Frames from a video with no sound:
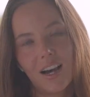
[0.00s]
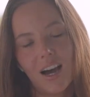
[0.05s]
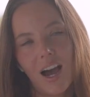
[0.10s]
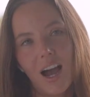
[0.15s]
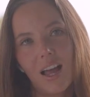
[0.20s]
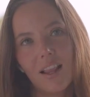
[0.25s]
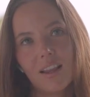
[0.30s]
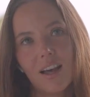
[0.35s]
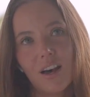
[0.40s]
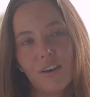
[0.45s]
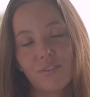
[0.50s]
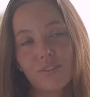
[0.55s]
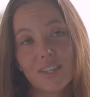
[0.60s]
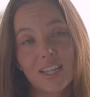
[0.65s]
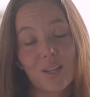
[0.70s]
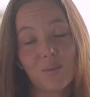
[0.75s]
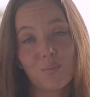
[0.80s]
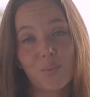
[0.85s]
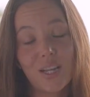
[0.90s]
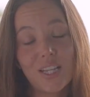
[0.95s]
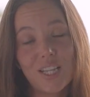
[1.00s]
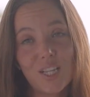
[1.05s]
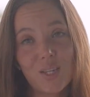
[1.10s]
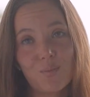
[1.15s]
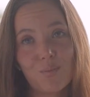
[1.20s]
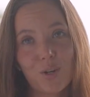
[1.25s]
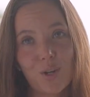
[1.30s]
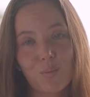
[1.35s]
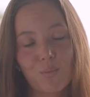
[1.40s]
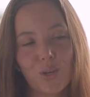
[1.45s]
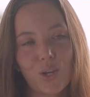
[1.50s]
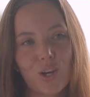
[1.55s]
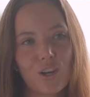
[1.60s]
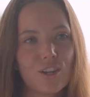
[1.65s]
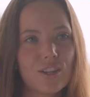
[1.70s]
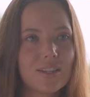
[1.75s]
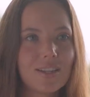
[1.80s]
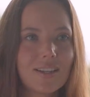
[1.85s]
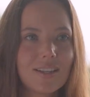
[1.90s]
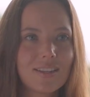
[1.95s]
I love St. Petersburg
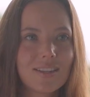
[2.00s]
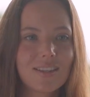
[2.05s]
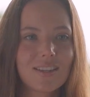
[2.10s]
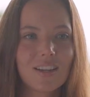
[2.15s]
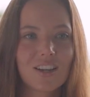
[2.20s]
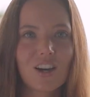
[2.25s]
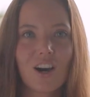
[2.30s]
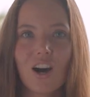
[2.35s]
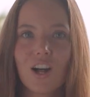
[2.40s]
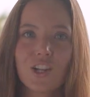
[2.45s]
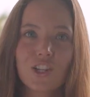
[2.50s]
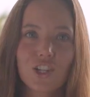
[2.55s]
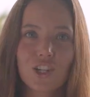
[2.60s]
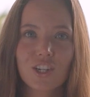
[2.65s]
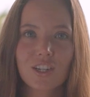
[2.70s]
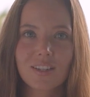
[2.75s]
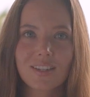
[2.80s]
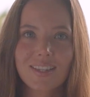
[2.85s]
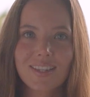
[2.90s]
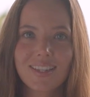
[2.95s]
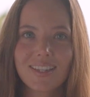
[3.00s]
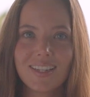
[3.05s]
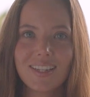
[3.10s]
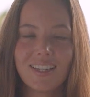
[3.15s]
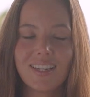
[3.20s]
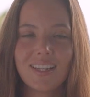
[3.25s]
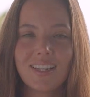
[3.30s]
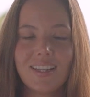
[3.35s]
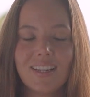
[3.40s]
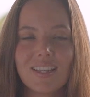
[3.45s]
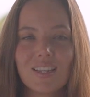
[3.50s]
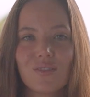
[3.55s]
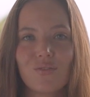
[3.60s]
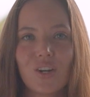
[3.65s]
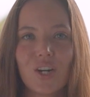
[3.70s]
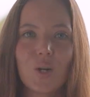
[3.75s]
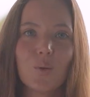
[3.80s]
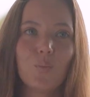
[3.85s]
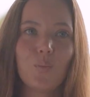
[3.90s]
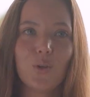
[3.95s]
because it's a cultural city, it's
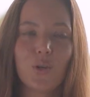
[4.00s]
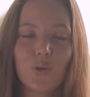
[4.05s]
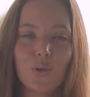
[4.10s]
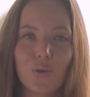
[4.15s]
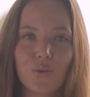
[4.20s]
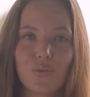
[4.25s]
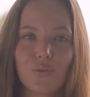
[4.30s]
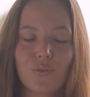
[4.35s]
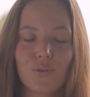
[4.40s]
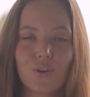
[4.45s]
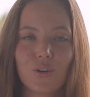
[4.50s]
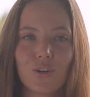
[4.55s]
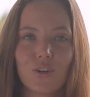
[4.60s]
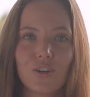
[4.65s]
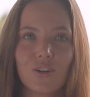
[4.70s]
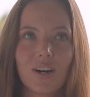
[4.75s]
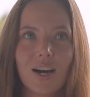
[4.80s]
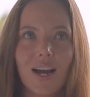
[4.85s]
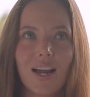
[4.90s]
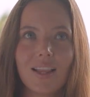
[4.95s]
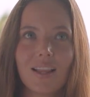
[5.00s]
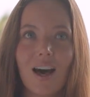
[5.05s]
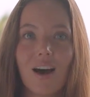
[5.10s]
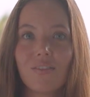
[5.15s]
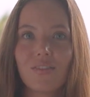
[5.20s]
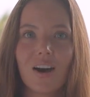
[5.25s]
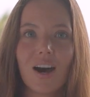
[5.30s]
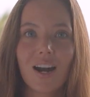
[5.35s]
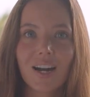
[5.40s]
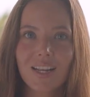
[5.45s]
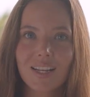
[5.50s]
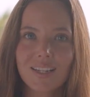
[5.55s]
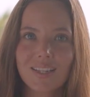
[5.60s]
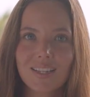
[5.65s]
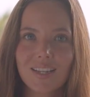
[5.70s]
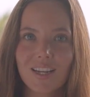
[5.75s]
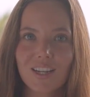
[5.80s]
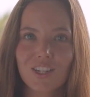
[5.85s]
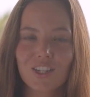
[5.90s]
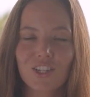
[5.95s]
very beautiful. I love
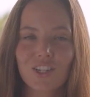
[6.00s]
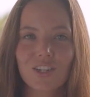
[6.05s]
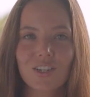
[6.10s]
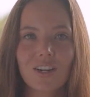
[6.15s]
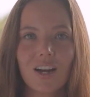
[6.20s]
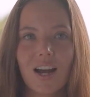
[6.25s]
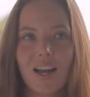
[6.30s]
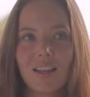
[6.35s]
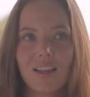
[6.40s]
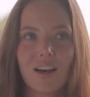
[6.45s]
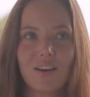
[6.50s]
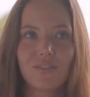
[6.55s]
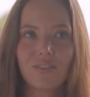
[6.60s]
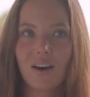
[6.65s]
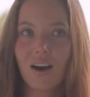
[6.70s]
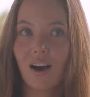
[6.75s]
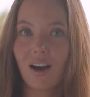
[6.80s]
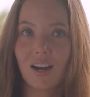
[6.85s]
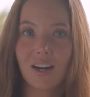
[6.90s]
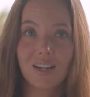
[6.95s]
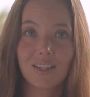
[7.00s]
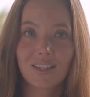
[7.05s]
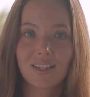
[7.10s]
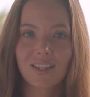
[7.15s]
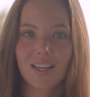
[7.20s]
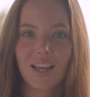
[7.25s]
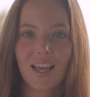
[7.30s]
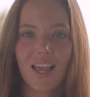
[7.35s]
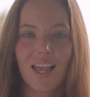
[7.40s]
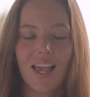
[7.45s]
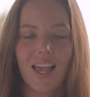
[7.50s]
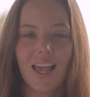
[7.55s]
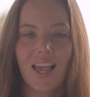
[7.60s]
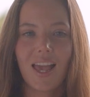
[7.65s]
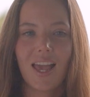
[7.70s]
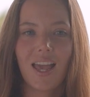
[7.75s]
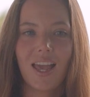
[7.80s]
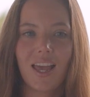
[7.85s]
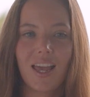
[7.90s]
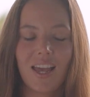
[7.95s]
architecture, I love art,
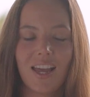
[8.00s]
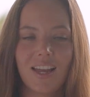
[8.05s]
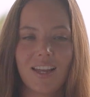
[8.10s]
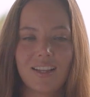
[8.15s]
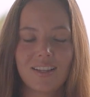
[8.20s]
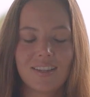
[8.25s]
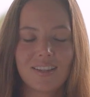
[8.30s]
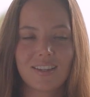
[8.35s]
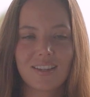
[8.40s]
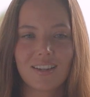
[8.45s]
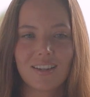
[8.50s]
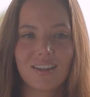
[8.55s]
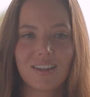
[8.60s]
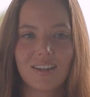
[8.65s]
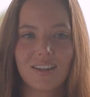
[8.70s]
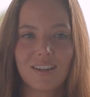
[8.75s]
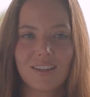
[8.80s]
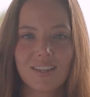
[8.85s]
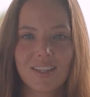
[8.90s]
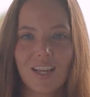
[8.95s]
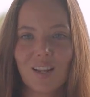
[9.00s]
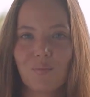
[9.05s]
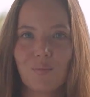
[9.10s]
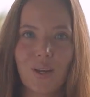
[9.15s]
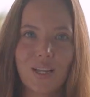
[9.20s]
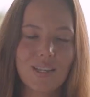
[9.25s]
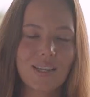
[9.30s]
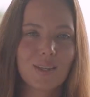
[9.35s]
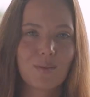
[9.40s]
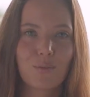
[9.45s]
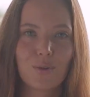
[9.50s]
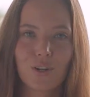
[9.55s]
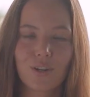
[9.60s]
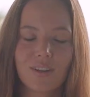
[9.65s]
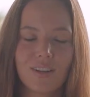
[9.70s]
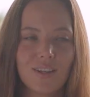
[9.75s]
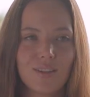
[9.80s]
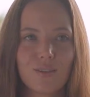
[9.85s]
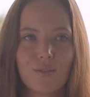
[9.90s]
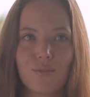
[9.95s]
and St. Petersburg
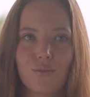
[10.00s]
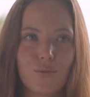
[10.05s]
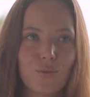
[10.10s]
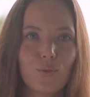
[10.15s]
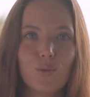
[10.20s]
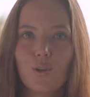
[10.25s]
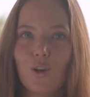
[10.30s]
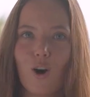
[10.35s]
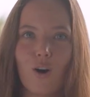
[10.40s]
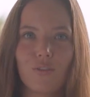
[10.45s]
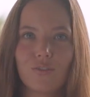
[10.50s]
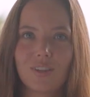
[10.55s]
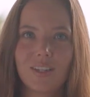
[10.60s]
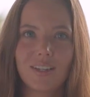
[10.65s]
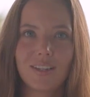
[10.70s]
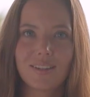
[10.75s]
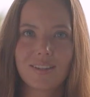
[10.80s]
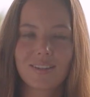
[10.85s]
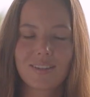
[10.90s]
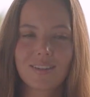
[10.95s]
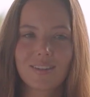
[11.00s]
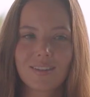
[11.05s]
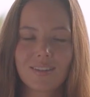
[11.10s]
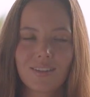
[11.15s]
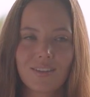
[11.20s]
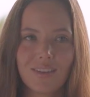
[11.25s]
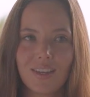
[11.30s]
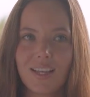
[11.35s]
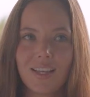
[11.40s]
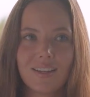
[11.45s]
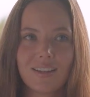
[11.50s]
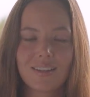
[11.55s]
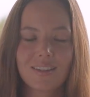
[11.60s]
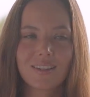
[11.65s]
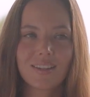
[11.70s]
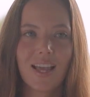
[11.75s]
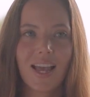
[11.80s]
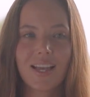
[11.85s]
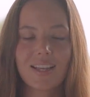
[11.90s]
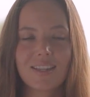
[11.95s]
is full of these things,
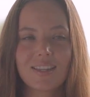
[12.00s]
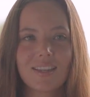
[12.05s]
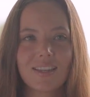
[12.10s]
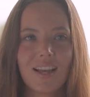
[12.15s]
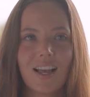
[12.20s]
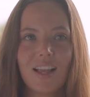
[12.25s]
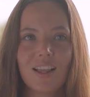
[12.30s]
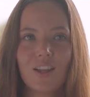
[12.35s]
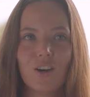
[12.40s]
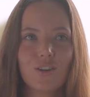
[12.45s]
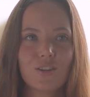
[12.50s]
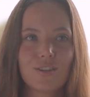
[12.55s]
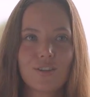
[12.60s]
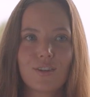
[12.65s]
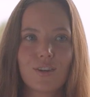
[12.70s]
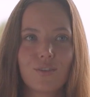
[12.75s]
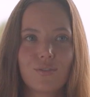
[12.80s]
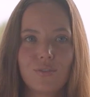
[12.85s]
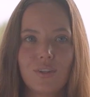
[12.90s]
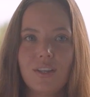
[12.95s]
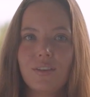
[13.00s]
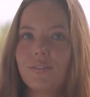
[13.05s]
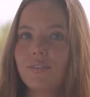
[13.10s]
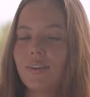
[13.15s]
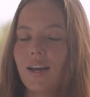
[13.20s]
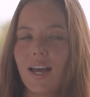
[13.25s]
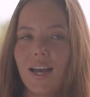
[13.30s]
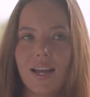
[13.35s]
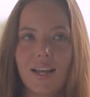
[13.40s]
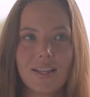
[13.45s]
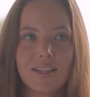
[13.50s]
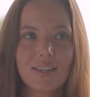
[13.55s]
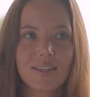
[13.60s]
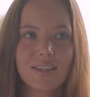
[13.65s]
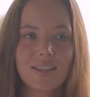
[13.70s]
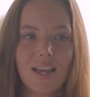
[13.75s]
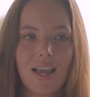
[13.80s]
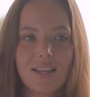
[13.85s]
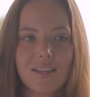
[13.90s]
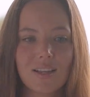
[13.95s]
has a lot of
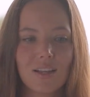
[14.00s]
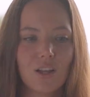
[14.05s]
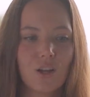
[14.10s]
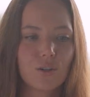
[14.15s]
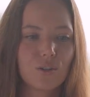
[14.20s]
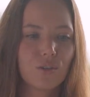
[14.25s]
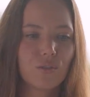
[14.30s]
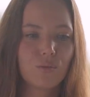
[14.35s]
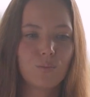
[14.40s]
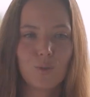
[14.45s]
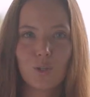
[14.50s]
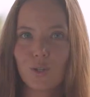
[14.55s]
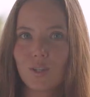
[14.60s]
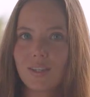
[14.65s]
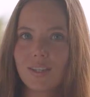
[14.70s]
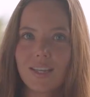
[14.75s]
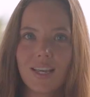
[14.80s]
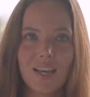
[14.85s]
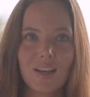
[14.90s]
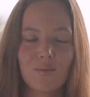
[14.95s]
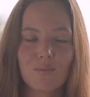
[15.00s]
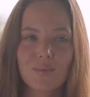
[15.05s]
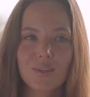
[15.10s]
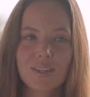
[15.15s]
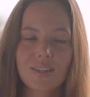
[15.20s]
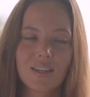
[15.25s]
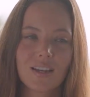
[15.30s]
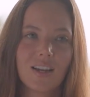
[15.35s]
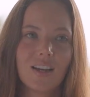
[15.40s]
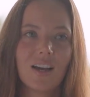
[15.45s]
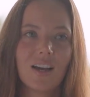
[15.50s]
events, has a lot of museums,